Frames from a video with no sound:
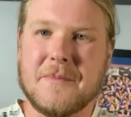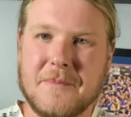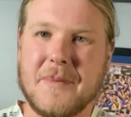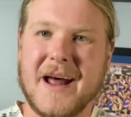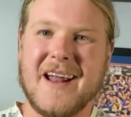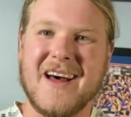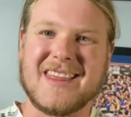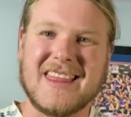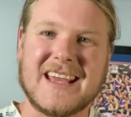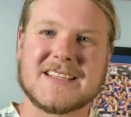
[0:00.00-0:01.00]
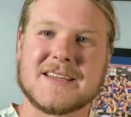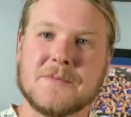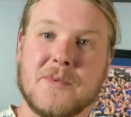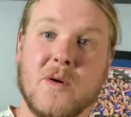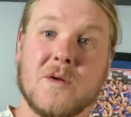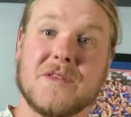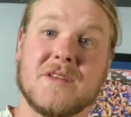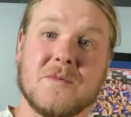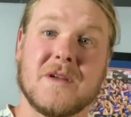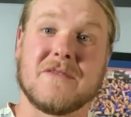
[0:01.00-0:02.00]
But I think it's important
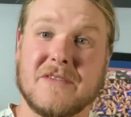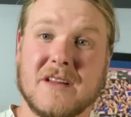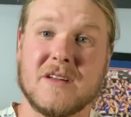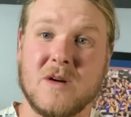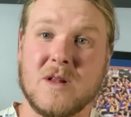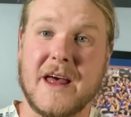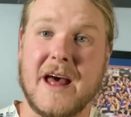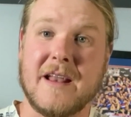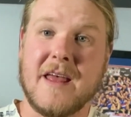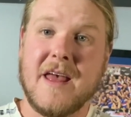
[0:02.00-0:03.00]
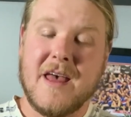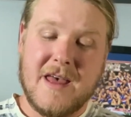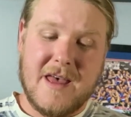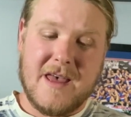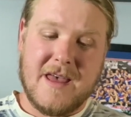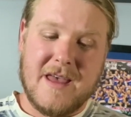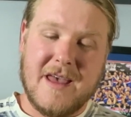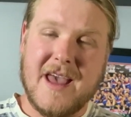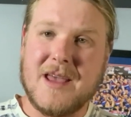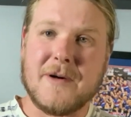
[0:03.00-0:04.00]
that we fill it all out.
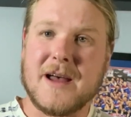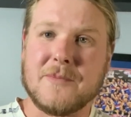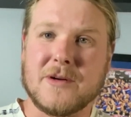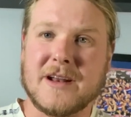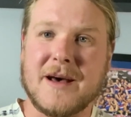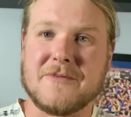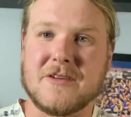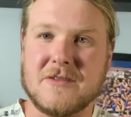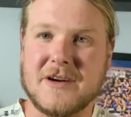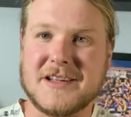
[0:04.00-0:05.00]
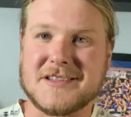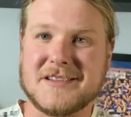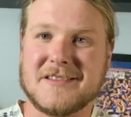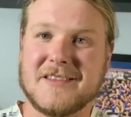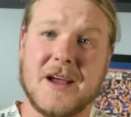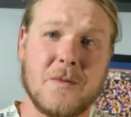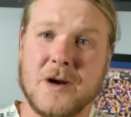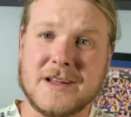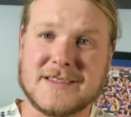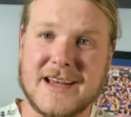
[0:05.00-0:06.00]
eBay are putting it up for a reason. They
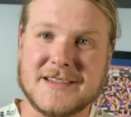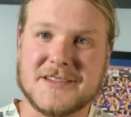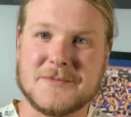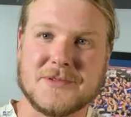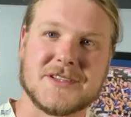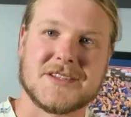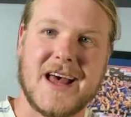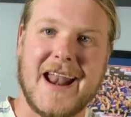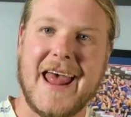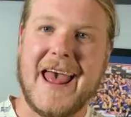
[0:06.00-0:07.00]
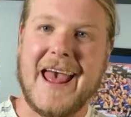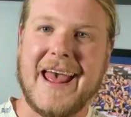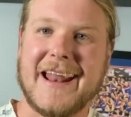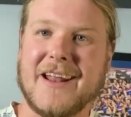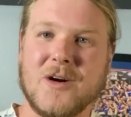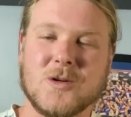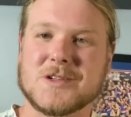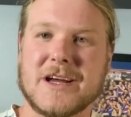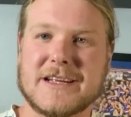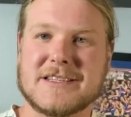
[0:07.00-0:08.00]
want it done, simple as that. And
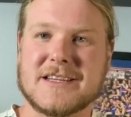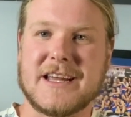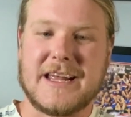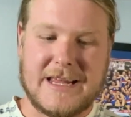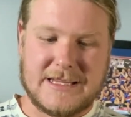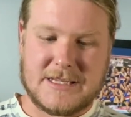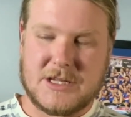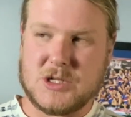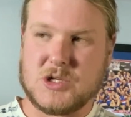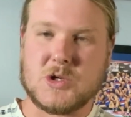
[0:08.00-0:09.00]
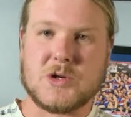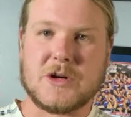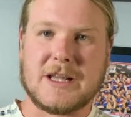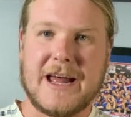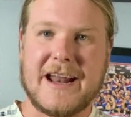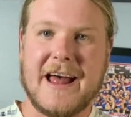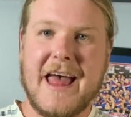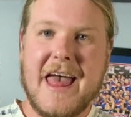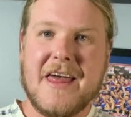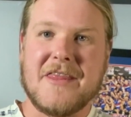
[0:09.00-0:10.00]
all I can see is sooner or later
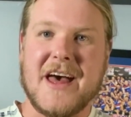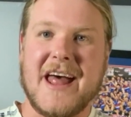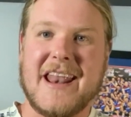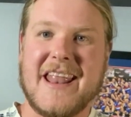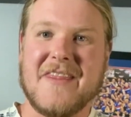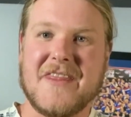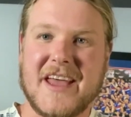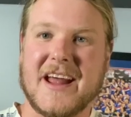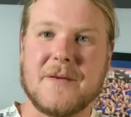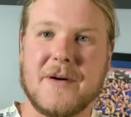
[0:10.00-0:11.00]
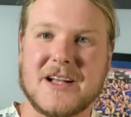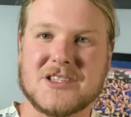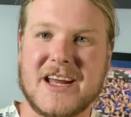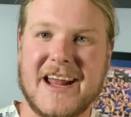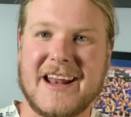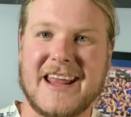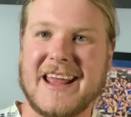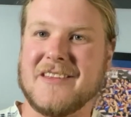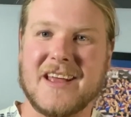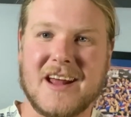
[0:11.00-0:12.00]
that they're going to punch that out
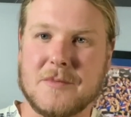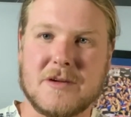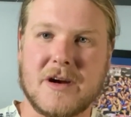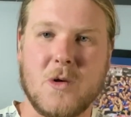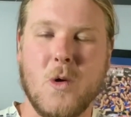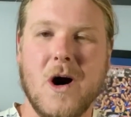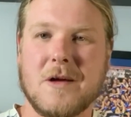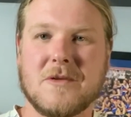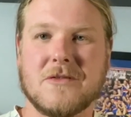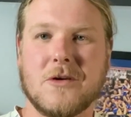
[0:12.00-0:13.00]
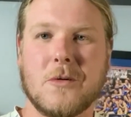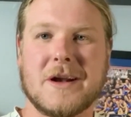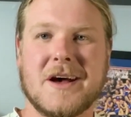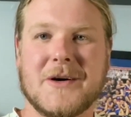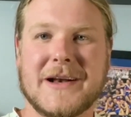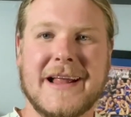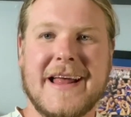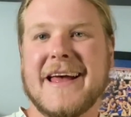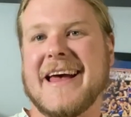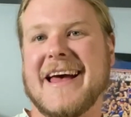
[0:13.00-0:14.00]
again. They're going to be required before we know it,
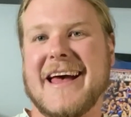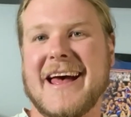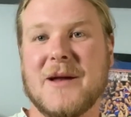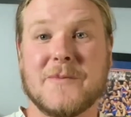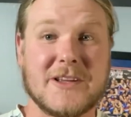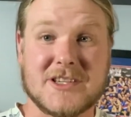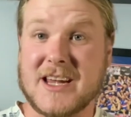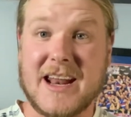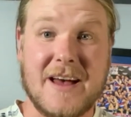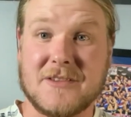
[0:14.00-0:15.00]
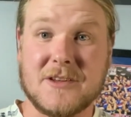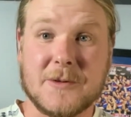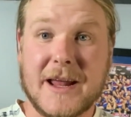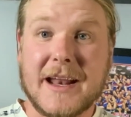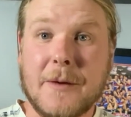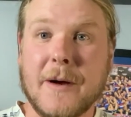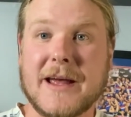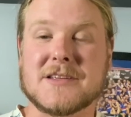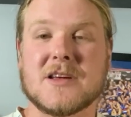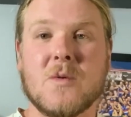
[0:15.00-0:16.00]
and we're just going to have to do it
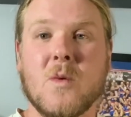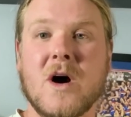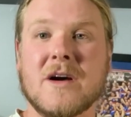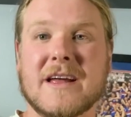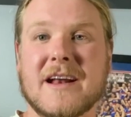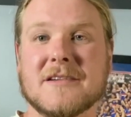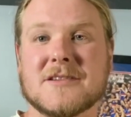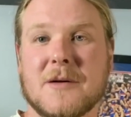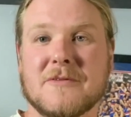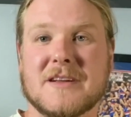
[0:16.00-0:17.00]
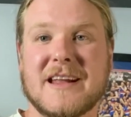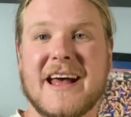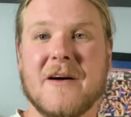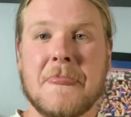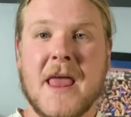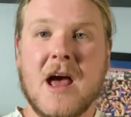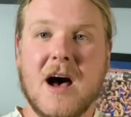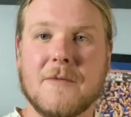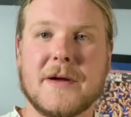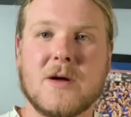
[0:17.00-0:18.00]
anyway. So why not get on top of it now?
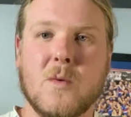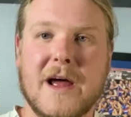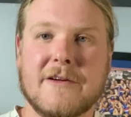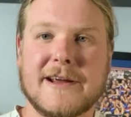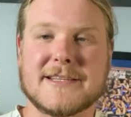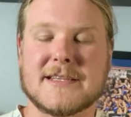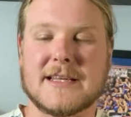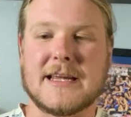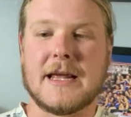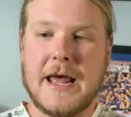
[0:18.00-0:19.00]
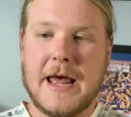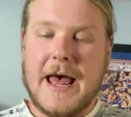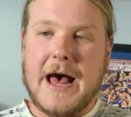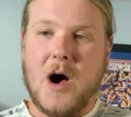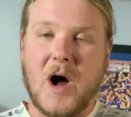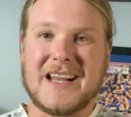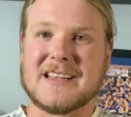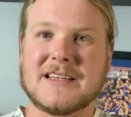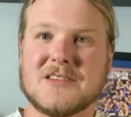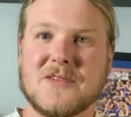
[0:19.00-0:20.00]
I've been away recently. I
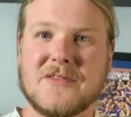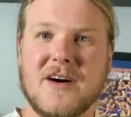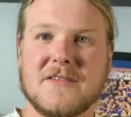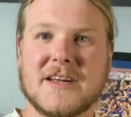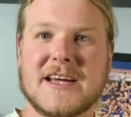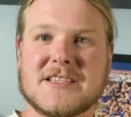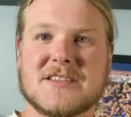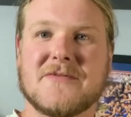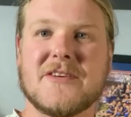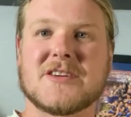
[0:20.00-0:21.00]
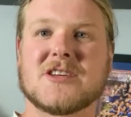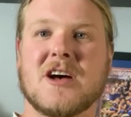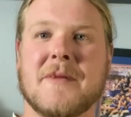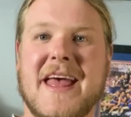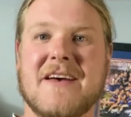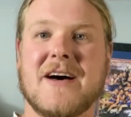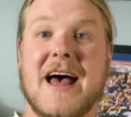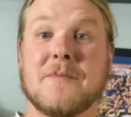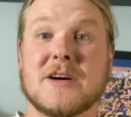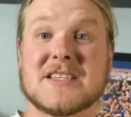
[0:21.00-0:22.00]
didn't list for 5 days. It's the first time ever,
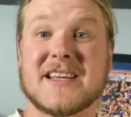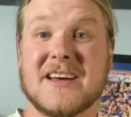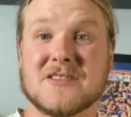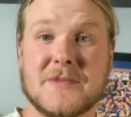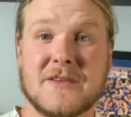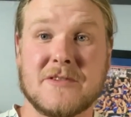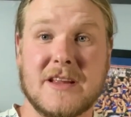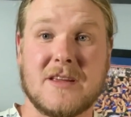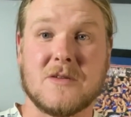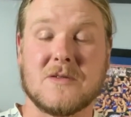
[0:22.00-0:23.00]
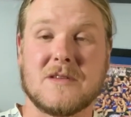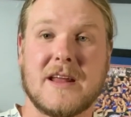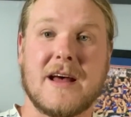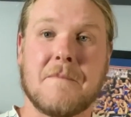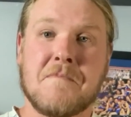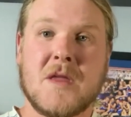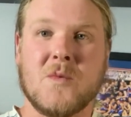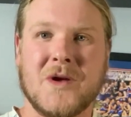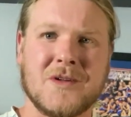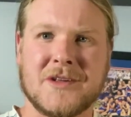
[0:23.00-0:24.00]
and my sales have been really good. Now,
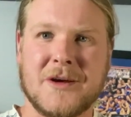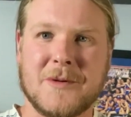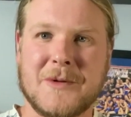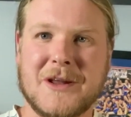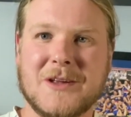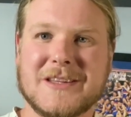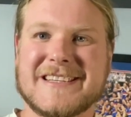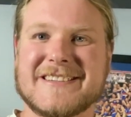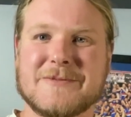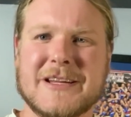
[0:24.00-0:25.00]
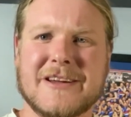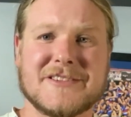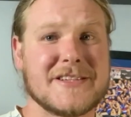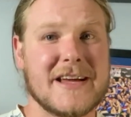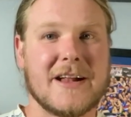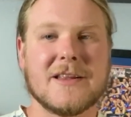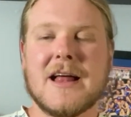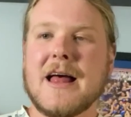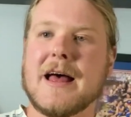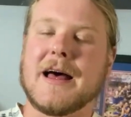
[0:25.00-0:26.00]
we all know when we don't list, we don't sell.
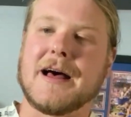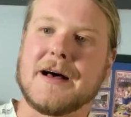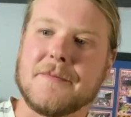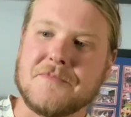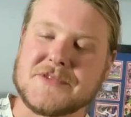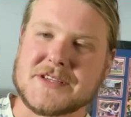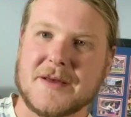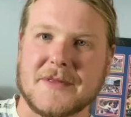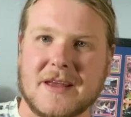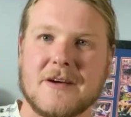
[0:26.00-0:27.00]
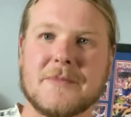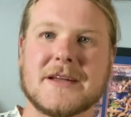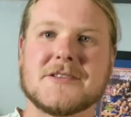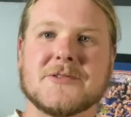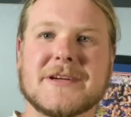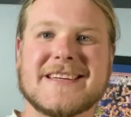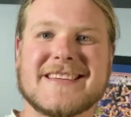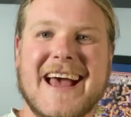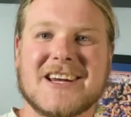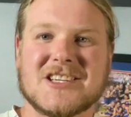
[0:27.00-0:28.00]
Something I've been doing is
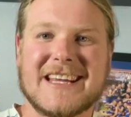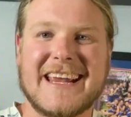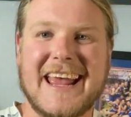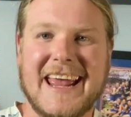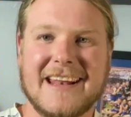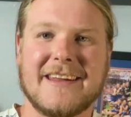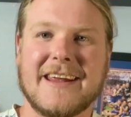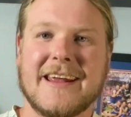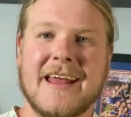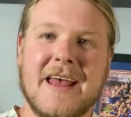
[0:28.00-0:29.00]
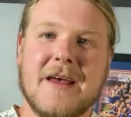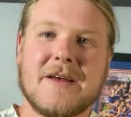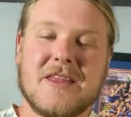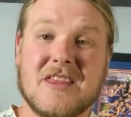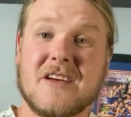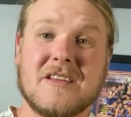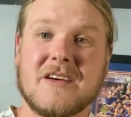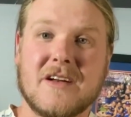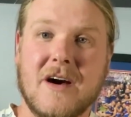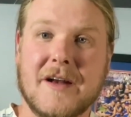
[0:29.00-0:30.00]
actually ending
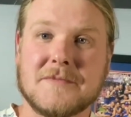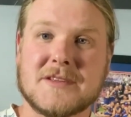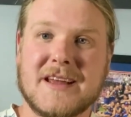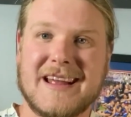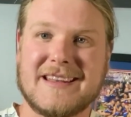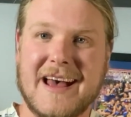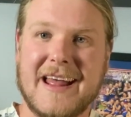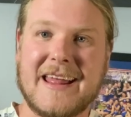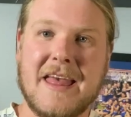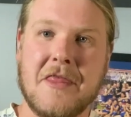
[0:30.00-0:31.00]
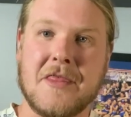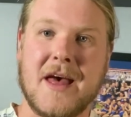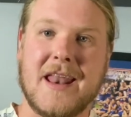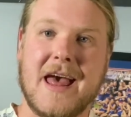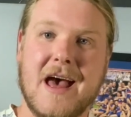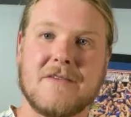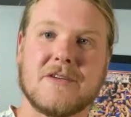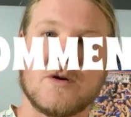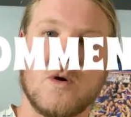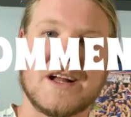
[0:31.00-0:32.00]
30-odd items a day that have
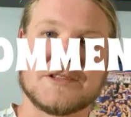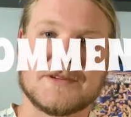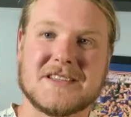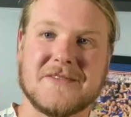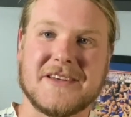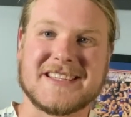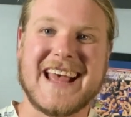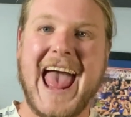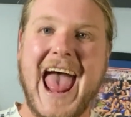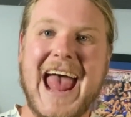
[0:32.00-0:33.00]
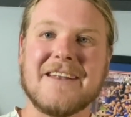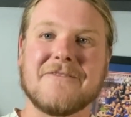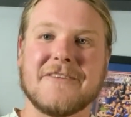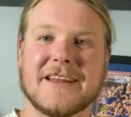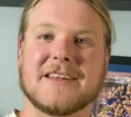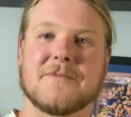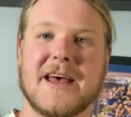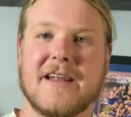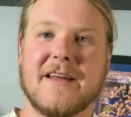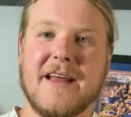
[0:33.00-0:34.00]
required specifics and filling them
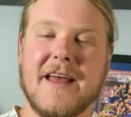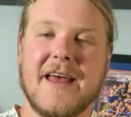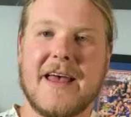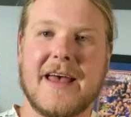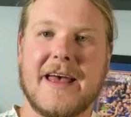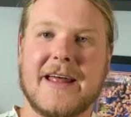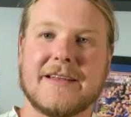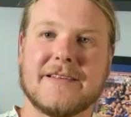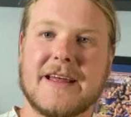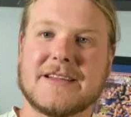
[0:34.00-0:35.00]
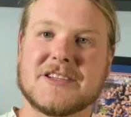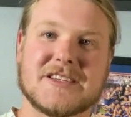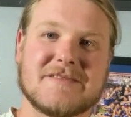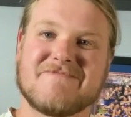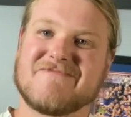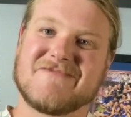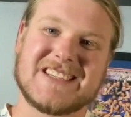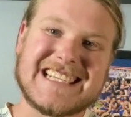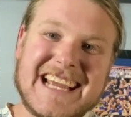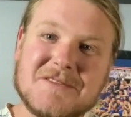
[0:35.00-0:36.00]
out. And it just
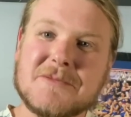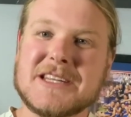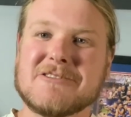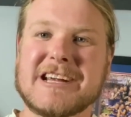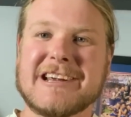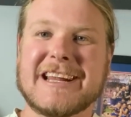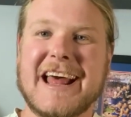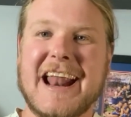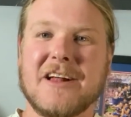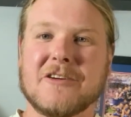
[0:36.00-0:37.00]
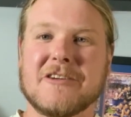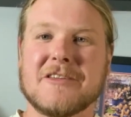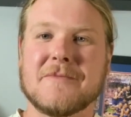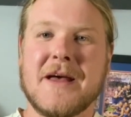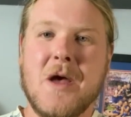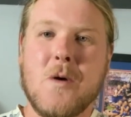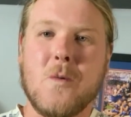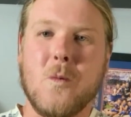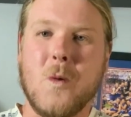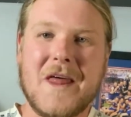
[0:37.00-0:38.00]
seems to be triggering that algorithm.
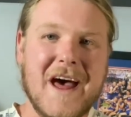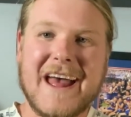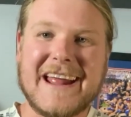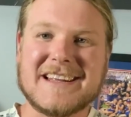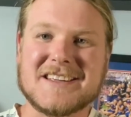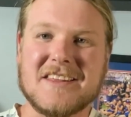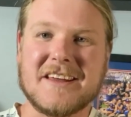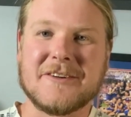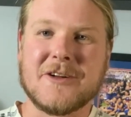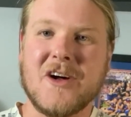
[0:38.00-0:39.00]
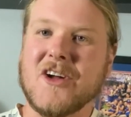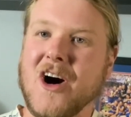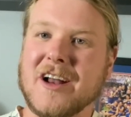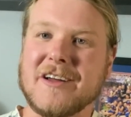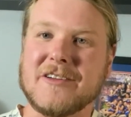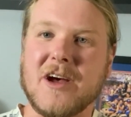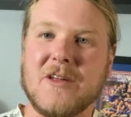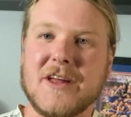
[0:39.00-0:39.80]
Whether it is a thing or not, I don't know.